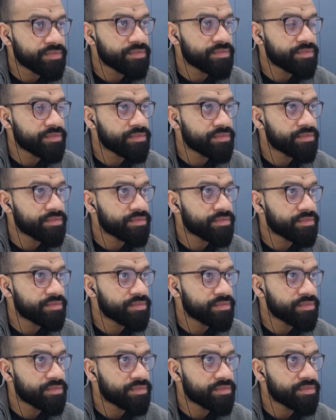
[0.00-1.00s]

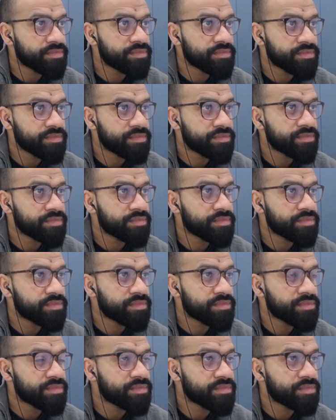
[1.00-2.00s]

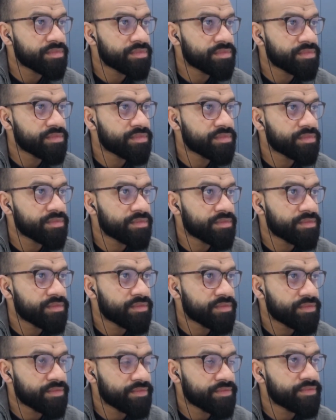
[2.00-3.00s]

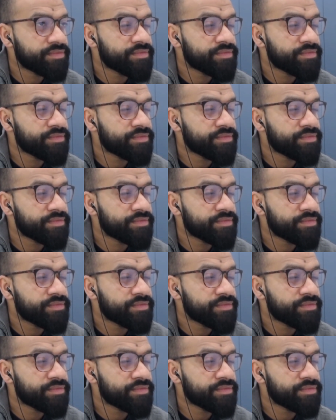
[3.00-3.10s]
No words are spoken by the person on screen.